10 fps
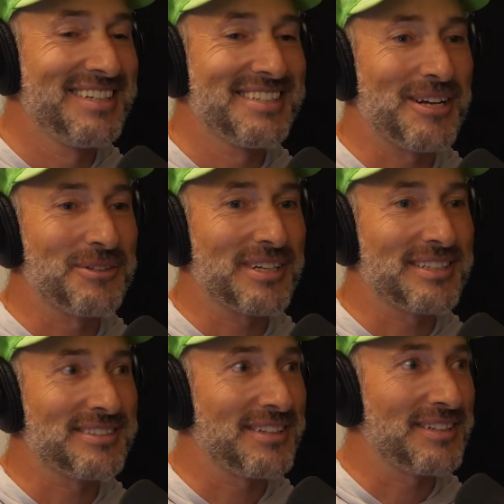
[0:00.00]
sounds like
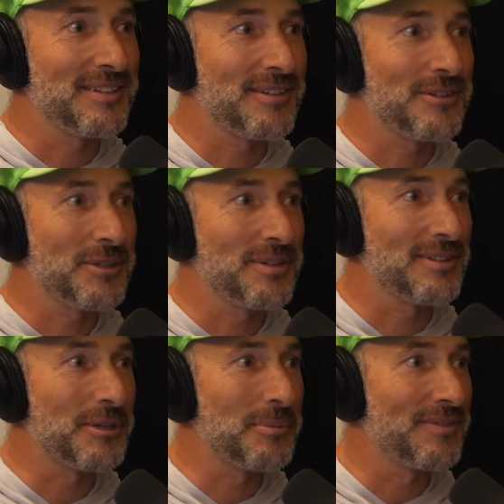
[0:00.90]
there's a
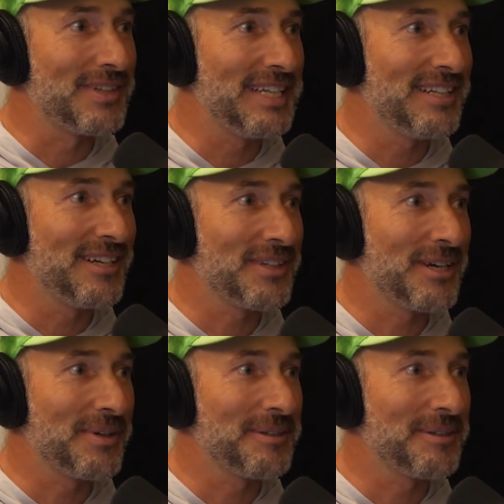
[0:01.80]
little bit of a need out that way.